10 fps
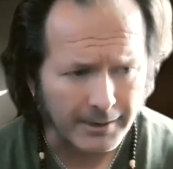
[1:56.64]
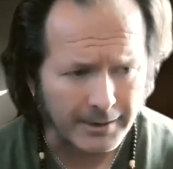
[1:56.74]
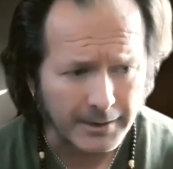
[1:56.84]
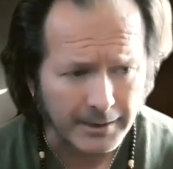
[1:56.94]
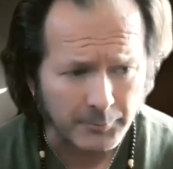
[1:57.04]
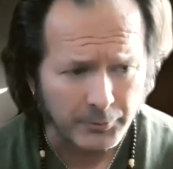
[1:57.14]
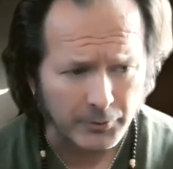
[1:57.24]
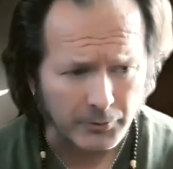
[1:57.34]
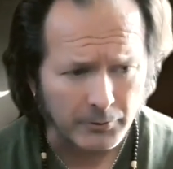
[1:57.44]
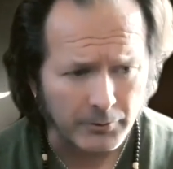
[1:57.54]
In
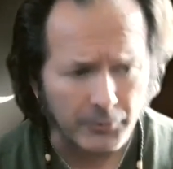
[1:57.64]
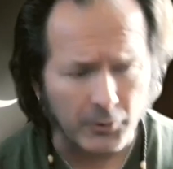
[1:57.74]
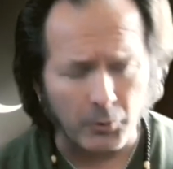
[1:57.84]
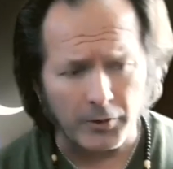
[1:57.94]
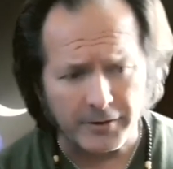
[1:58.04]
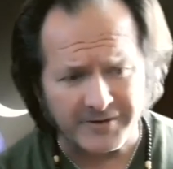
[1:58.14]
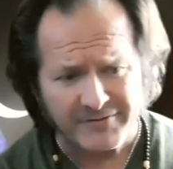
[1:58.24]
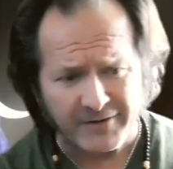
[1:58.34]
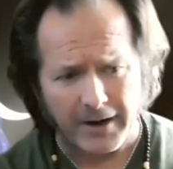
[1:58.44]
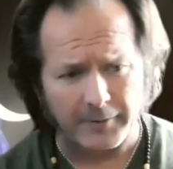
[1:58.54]
Hebrew, the word
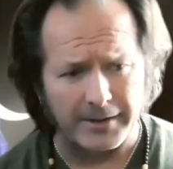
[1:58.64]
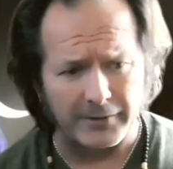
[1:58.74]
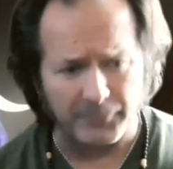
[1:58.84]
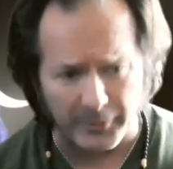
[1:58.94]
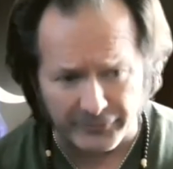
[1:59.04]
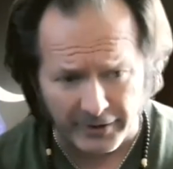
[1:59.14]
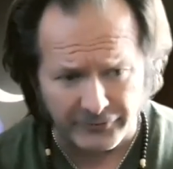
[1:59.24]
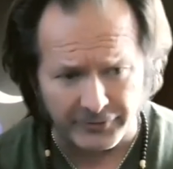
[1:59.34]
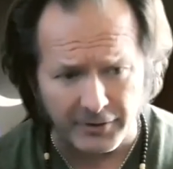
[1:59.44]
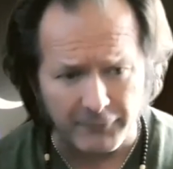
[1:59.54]
divoc means
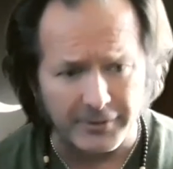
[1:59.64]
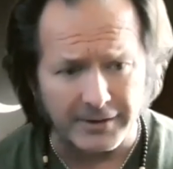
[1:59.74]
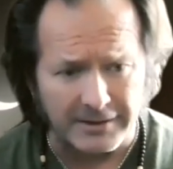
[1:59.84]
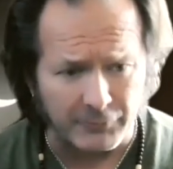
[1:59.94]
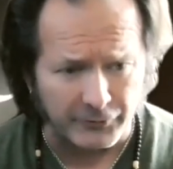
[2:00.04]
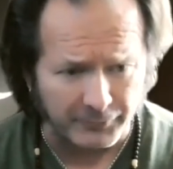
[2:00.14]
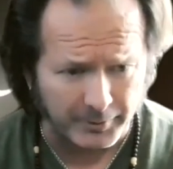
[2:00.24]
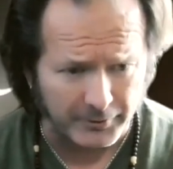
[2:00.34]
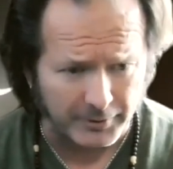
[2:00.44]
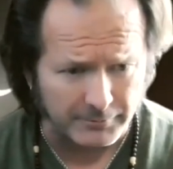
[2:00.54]
possession of an evil
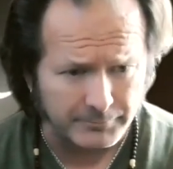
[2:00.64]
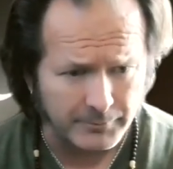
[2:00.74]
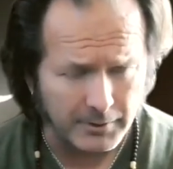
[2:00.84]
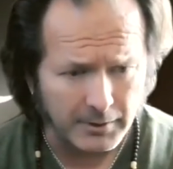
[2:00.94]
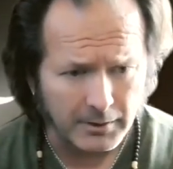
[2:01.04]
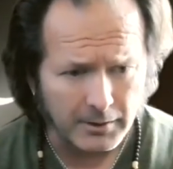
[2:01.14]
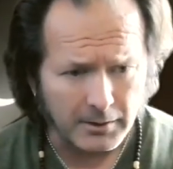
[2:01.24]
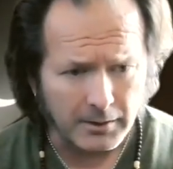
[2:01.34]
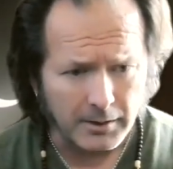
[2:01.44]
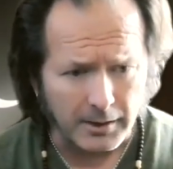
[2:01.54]
spirit.
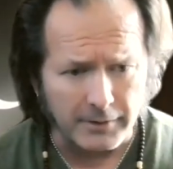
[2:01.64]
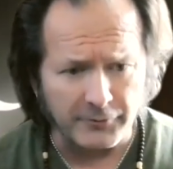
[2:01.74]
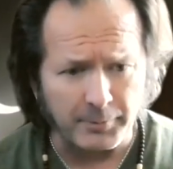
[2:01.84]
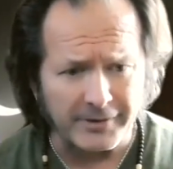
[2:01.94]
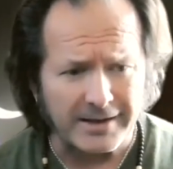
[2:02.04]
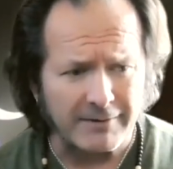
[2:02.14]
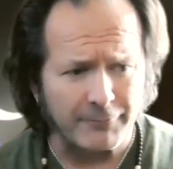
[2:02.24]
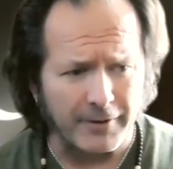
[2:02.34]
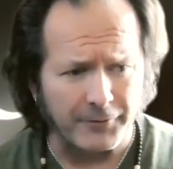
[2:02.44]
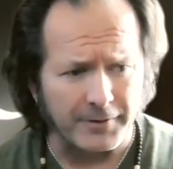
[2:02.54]
It is
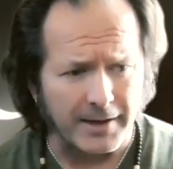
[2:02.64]
believed that the